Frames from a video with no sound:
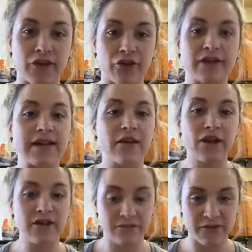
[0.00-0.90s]
You're still
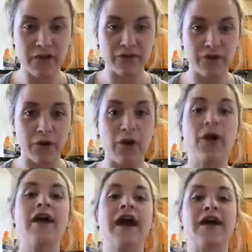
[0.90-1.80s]
going to feel
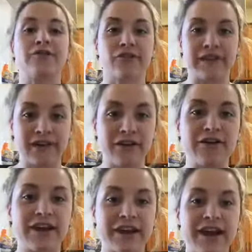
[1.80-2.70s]
full and you're still
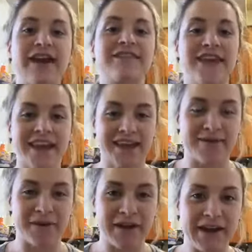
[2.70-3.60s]
going to get the
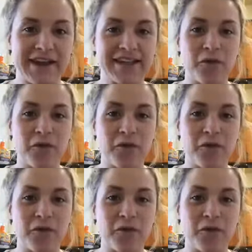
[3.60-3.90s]
experience